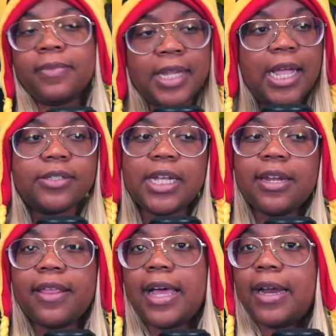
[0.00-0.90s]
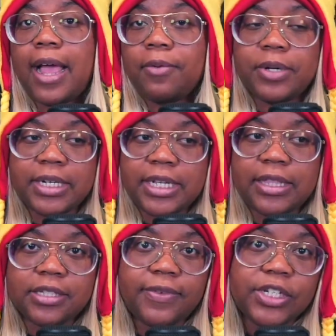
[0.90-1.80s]
Outside of that, I wouldn't eat
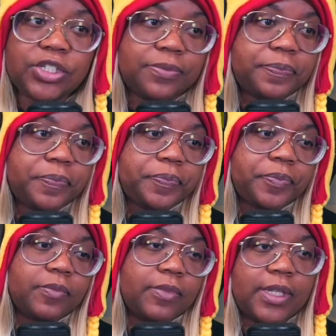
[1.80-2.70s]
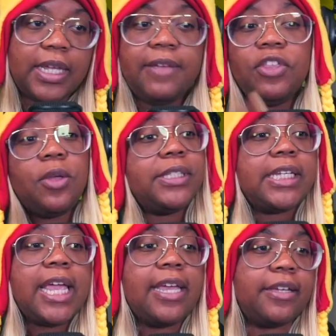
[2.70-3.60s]
this fish. Even though it's a cake.